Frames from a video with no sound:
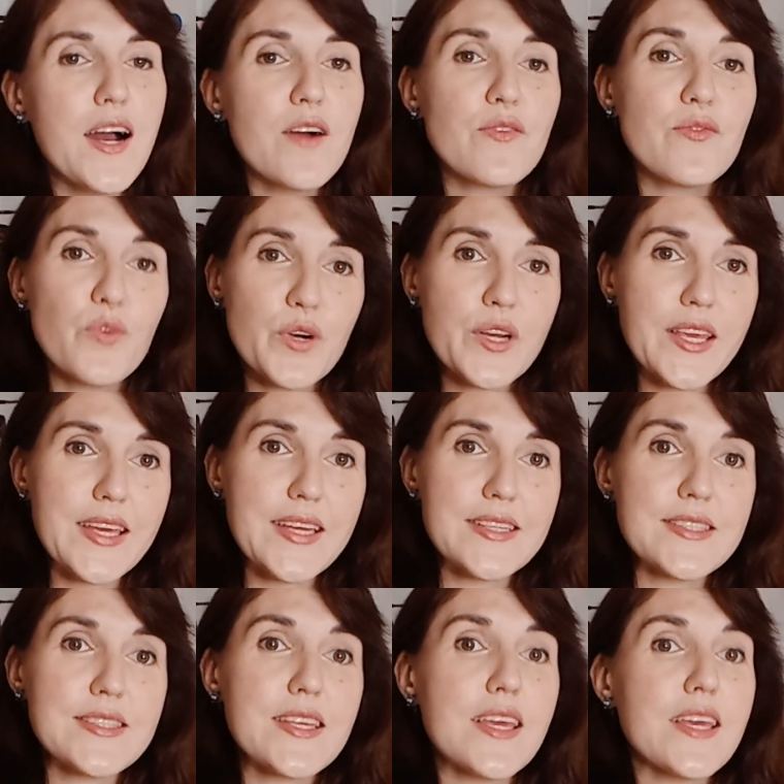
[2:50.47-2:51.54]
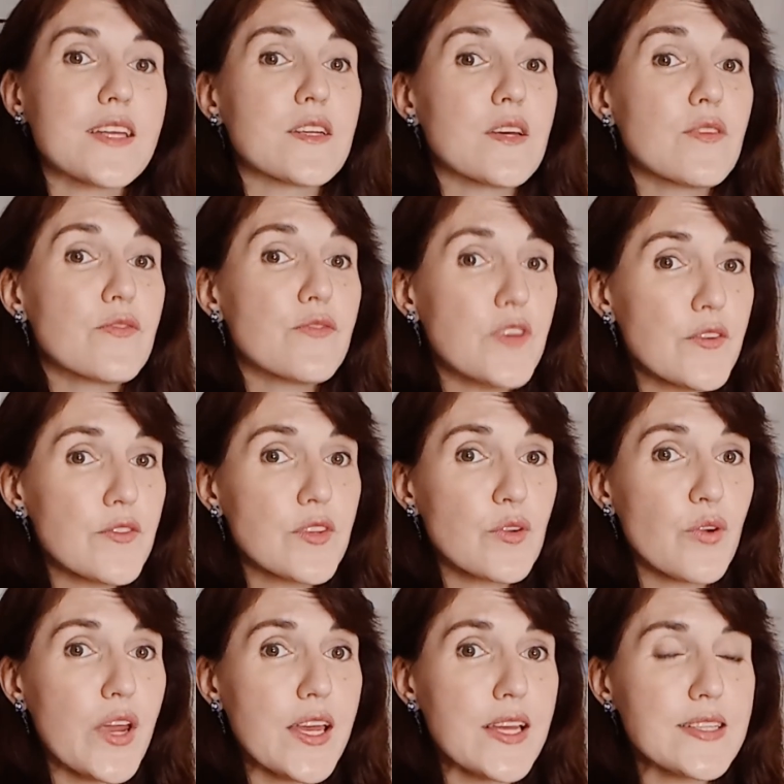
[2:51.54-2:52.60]
For kids in fifth
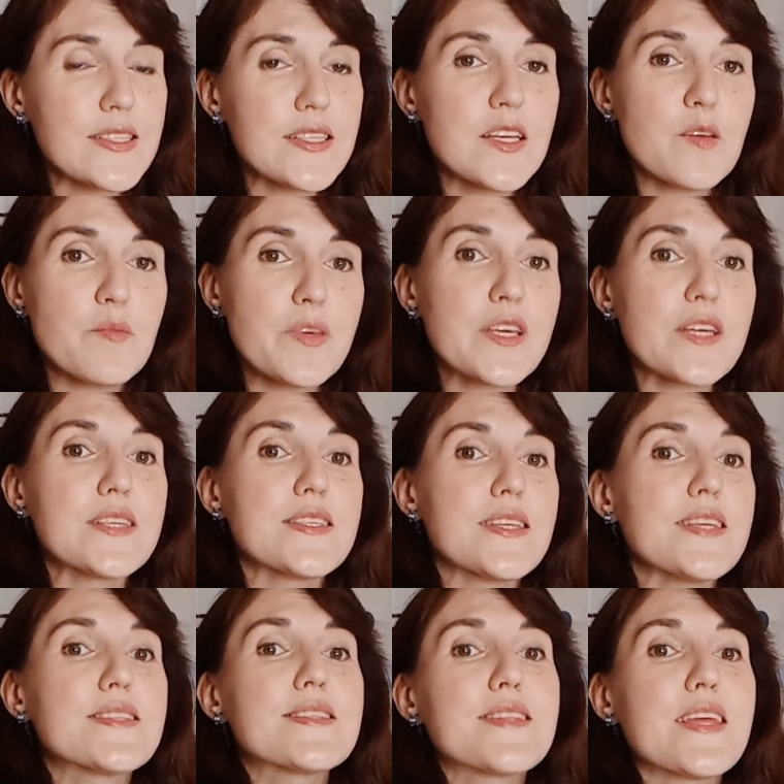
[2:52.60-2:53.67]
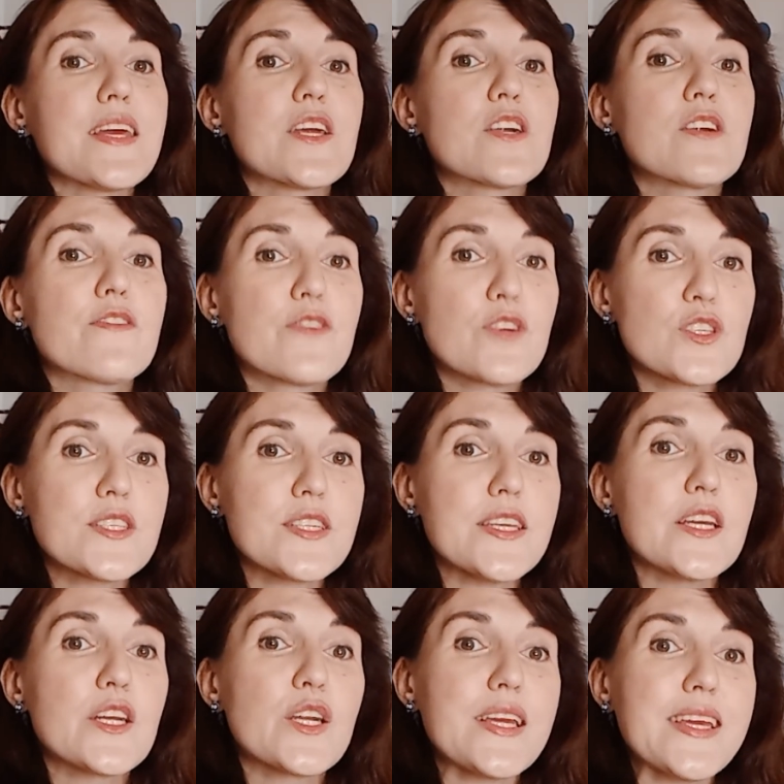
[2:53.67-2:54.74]
grades, because it's their first
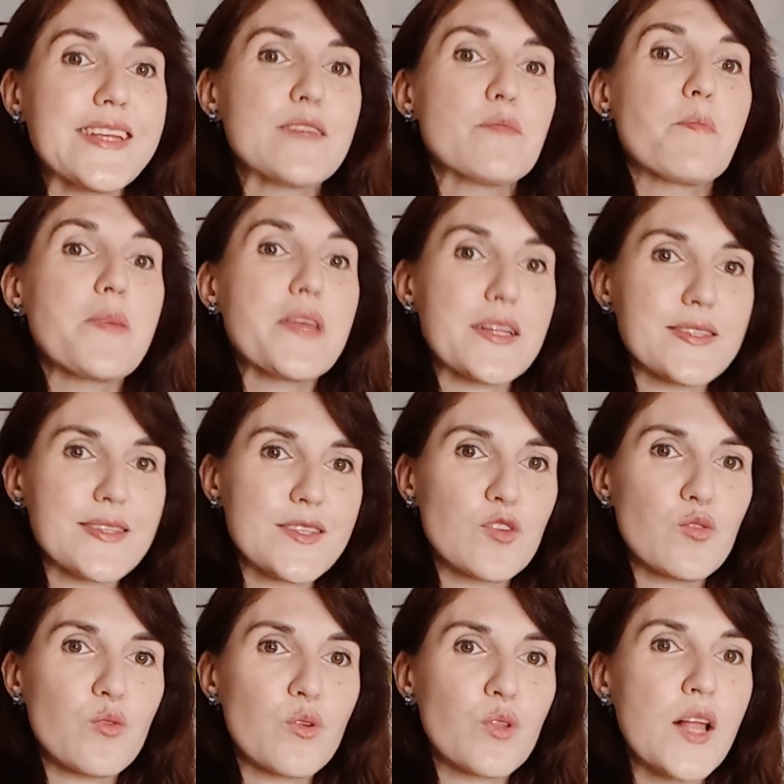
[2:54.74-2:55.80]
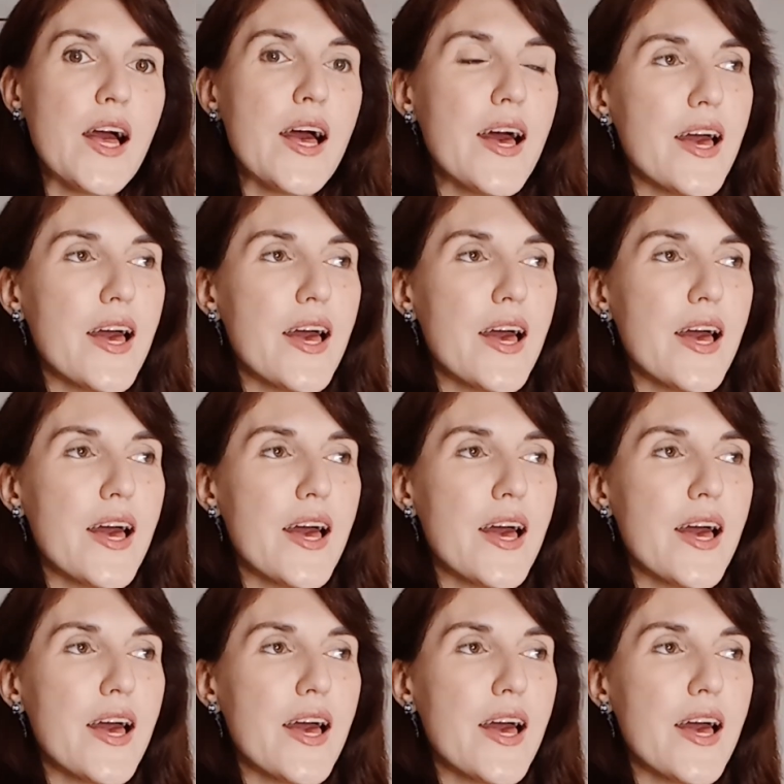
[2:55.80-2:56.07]
year in middle school.